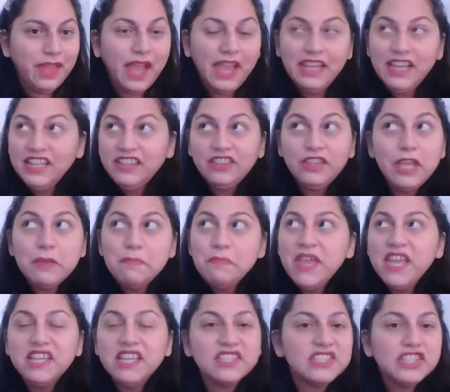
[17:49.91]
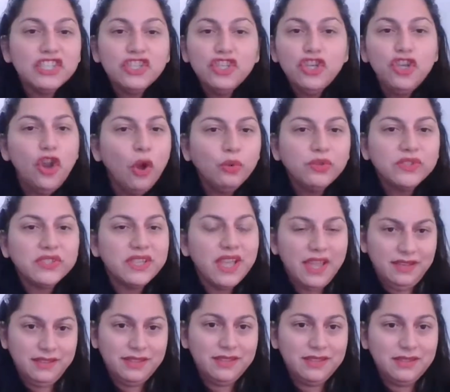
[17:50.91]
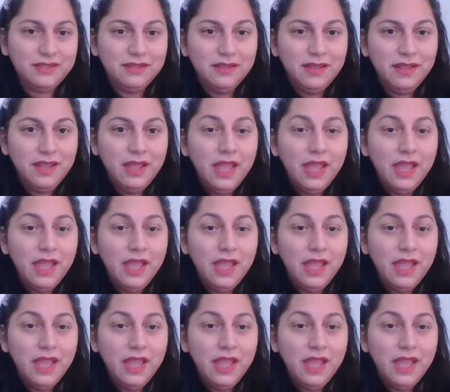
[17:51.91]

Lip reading: It makes no sense.